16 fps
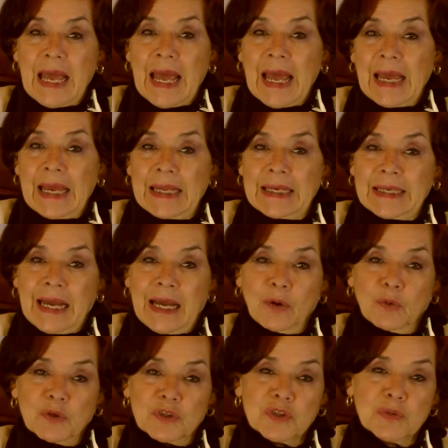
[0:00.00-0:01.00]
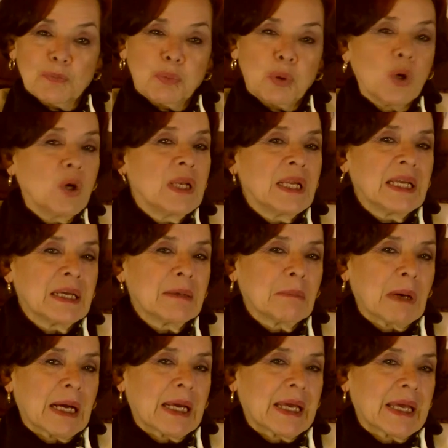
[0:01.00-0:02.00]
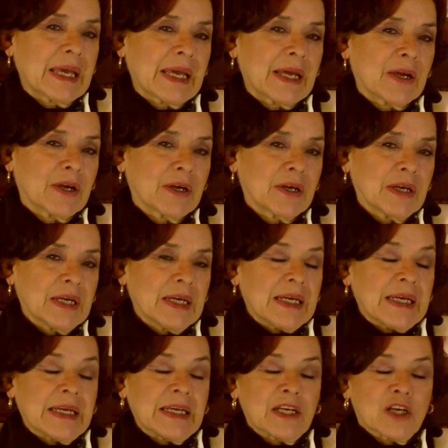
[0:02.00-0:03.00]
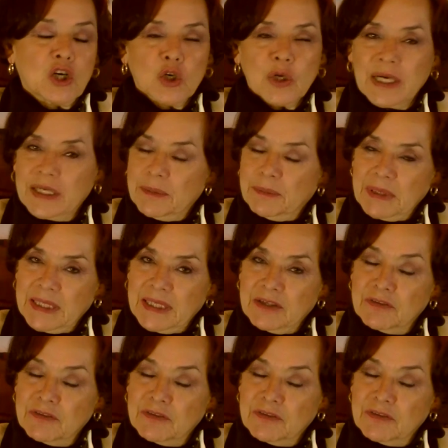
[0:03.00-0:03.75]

and I was pulling my hair incredibly.